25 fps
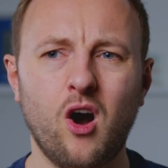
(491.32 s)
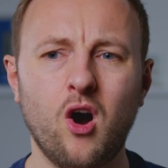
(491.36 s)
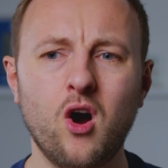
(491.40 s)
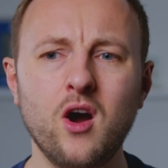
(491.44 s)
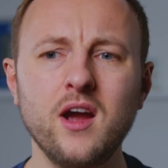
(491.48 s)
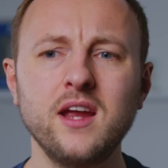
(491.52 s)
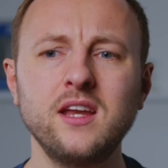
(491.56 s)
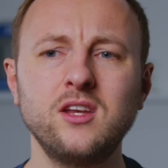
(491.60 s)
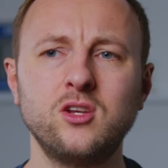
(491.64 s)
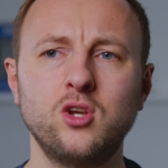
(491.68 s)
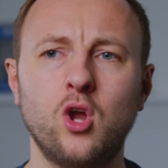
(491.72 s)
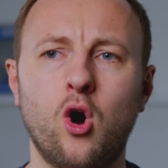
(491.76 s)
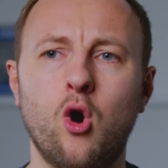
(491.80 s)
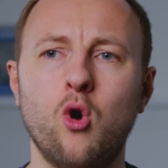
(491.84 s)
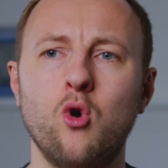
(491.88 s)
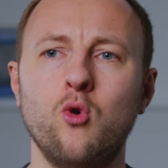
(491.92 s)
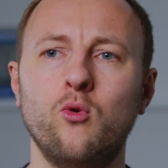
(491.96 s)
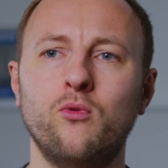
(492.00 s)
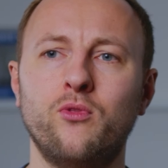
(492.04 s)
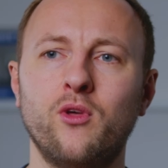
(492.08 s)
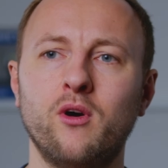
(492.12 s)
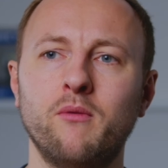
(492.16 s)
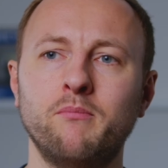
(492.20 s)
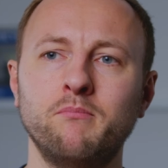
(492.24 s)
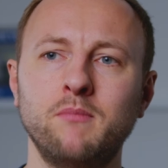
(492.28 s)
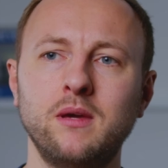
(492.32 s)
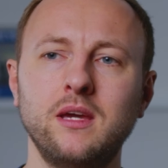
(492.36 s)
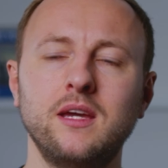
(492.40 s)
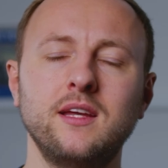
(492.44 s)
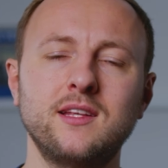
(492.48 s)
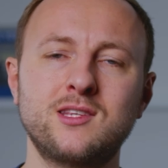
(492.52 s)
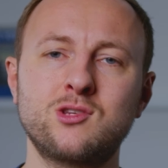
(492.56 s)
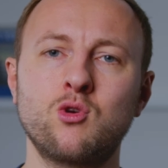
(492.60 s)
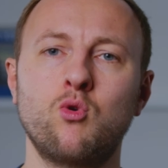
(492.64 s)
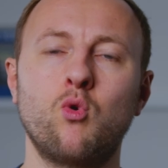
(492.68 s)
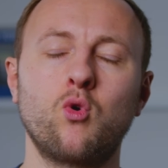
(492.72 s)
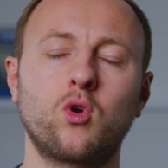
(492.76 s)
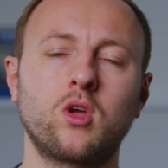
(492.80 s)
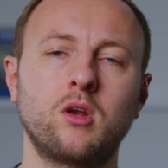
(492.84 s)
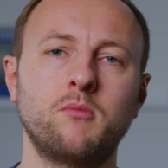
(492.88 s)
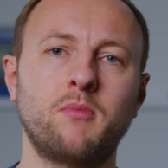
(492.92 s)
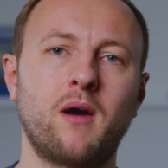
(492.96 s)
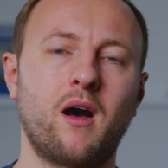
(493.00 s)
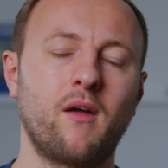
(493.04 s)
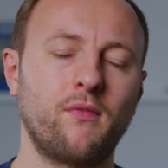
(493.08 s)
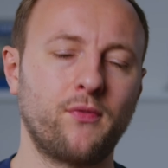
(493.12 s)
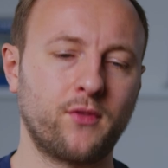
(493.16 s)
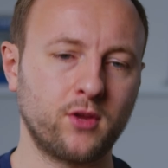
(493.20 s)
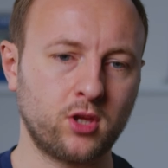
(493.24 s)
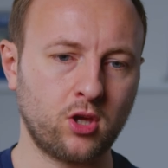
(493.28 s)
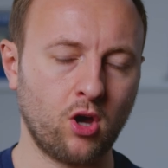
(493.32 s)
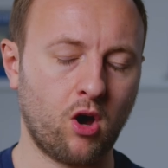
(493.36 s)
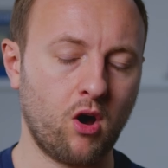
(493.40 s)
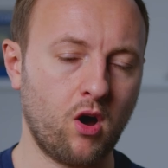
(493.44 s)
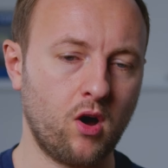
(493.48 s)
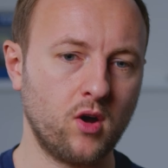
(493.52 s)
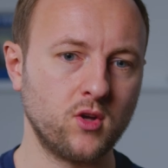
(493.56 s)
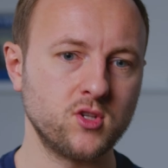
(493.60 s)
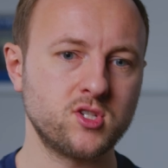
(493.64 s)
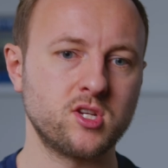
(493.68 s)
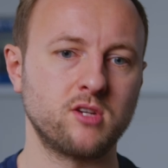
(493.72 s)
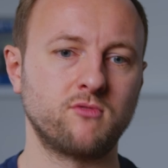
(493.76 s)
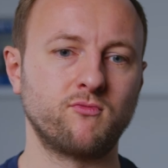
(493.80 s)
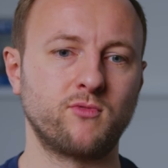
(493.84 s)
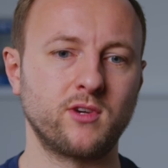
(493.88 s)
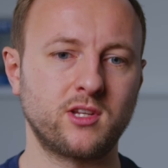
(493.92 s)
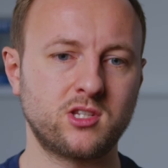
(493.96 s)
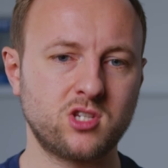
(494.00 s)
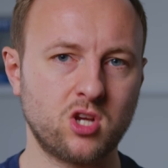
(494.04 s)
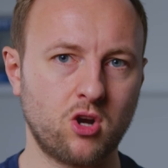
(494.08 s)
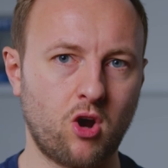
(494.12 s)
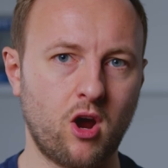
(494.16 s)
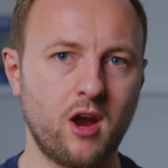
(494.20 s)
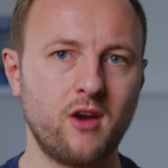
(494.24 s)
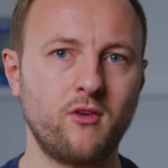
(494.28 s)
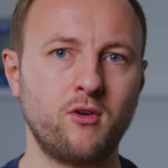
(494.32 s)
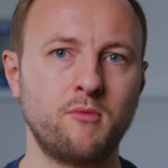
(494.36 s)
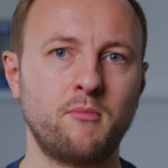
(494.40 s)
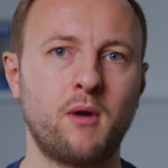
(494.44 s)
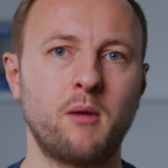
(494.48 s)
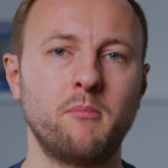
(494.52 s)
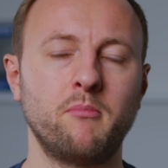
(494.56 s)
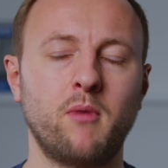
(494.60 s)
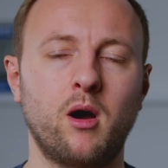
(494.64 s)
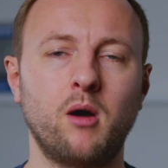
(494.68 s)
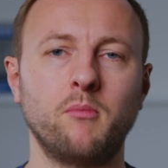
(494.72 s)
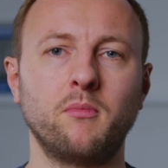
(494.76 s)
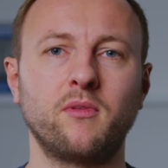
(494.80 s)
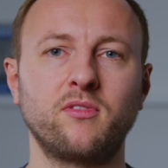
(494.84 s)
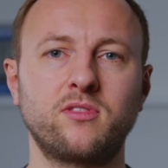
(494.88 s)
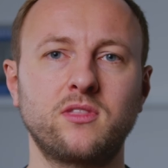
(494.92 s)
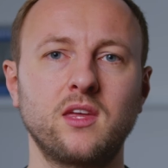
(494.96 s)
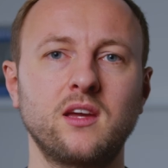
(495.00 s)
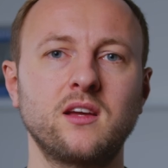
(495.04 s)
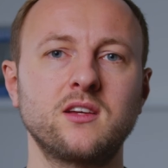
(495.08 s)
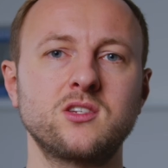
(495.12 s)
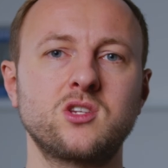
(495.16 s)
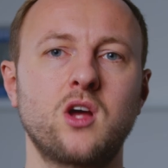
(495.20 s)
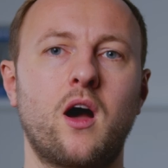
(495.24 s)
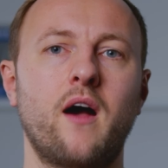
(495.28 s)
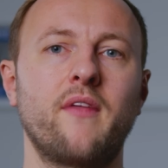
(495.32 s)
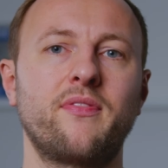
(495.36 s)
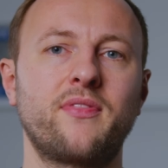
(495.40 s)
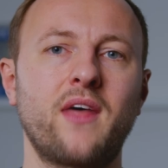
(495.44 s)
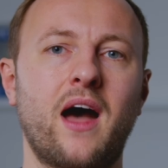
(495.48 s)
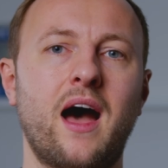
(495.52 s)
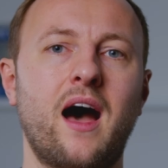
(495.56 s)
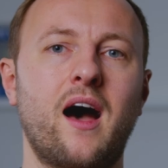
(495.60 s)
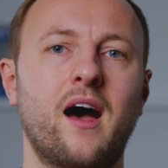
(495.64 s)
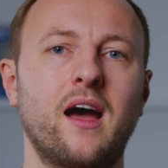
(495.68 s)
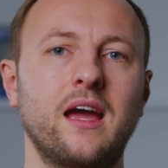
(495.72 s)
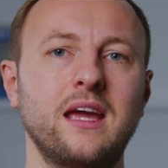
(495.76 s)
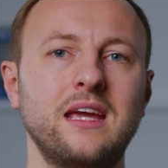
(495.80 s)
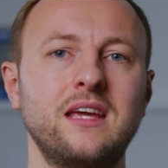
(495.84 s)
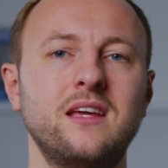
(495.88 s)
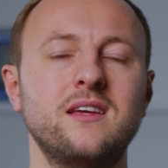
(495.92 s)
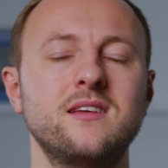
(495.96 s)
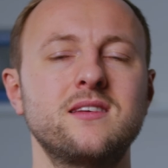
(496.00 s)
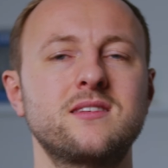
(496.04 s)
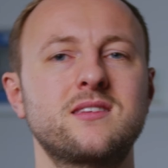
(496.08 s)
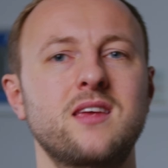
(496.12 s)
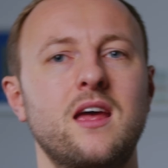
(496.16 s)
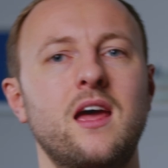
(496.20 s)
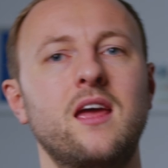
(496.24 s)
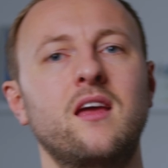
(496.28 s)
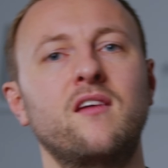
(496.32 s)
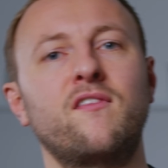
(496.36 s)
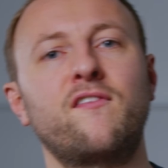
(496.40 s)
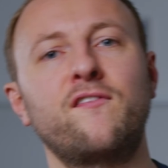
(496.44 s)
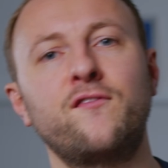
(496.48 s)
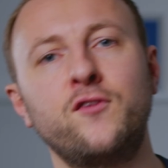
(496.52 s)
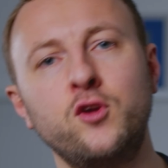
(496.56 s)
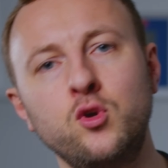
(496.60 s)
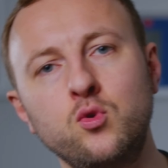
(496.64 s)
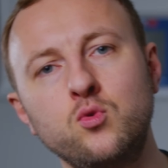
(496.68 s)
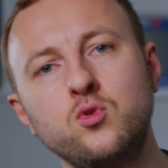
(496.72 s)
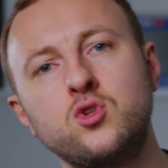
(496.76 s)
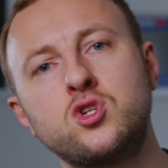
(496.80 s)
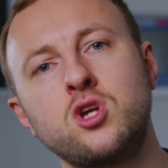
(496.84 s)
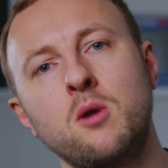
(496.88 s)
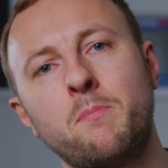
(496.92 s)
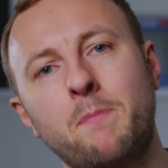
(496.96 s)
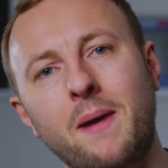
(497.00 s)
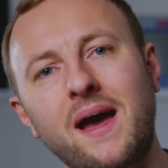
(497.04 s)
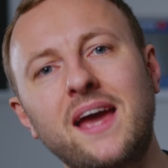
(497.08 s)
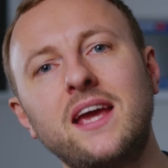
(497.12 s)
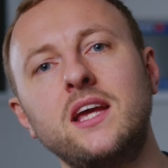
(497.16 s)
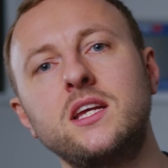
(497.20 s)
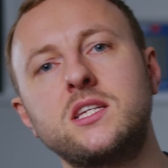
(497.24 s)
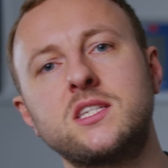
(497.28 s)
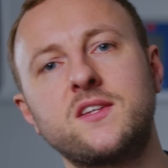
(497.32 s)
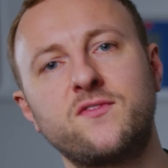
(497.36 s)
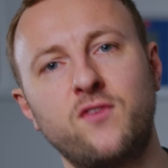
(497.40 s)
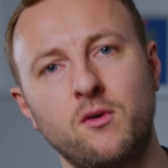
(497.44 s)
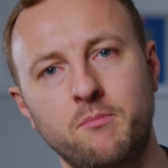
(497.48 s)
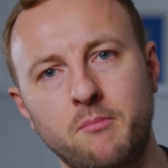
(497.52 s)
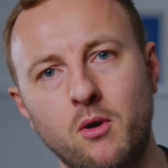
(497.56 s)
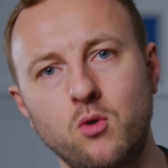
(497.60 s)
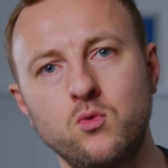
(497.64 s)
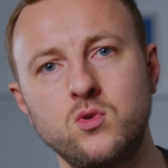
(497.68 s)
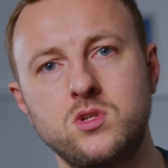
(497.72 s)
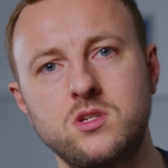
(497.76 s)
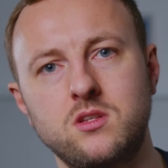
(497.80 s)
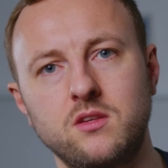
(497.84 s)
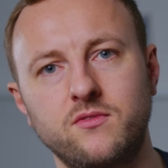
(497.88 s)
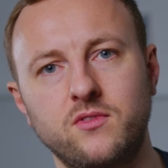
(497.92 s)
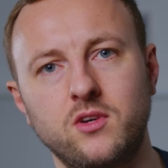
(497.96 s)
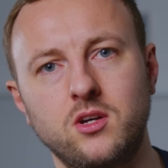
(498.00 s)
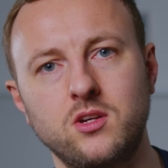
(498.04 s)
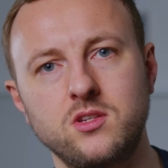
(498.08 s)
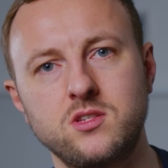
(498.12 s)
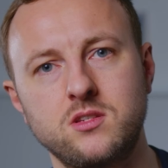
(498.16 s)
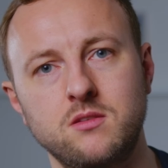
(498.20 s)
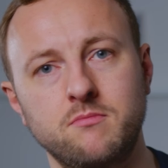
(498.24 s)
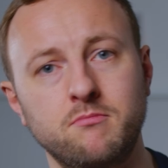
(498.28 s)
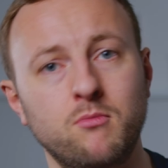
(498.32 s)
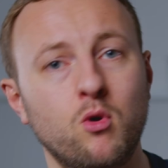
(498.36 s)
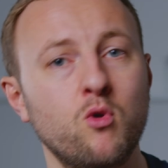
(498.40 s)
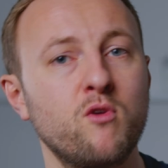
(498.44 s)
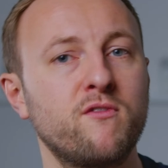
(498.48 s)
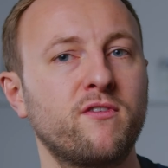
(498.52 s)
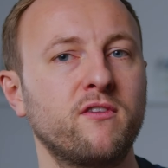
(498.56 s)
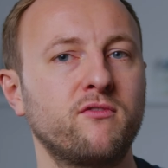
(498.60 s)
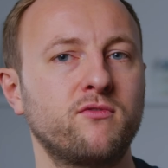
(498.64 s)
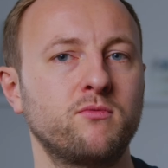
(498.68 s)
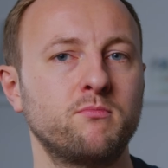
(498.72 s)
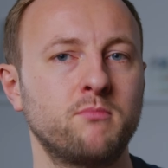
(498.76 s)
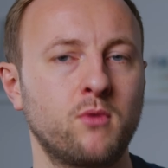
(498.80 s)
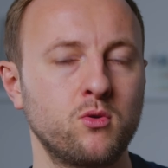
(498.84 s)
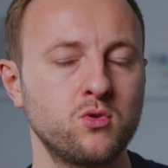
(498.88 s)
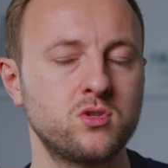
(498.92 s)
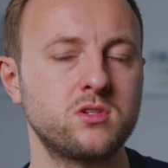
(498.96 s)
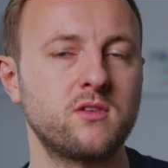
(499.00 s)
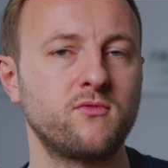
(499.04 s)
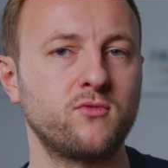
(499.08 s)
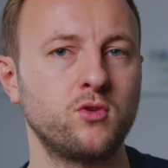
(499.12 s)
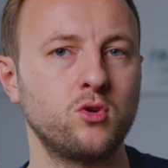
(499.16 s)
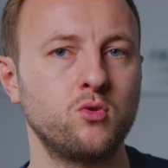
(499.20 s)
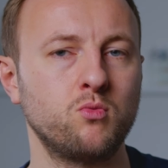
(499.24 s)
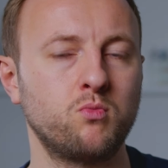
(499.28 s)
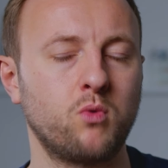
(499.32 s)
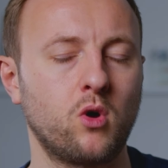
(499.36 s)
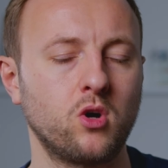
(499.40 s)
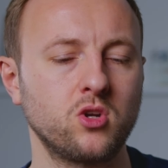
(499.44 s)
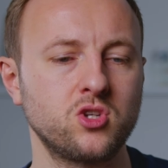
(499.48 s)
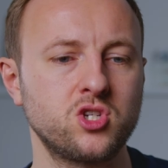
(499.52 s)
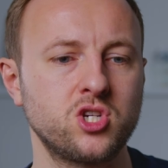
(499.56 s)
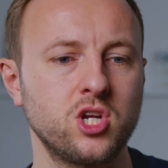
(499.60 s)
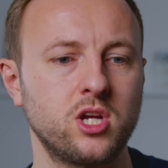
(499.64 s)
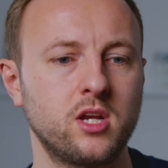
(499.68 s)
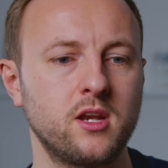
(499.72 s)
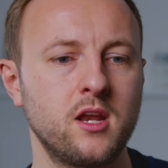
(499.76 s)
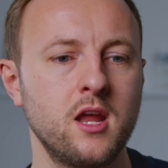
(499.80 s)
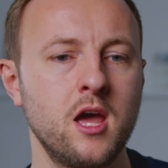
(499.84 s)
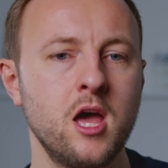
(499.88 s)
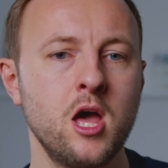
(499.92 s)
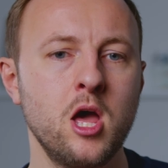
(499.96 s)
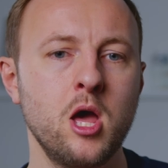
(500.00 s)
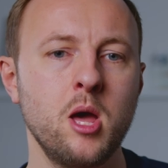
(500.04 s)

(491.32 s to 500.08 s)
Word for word: I know that me talking about the cars and retiring my mum and things like that is a future pace for most of us and most of, most of you watching.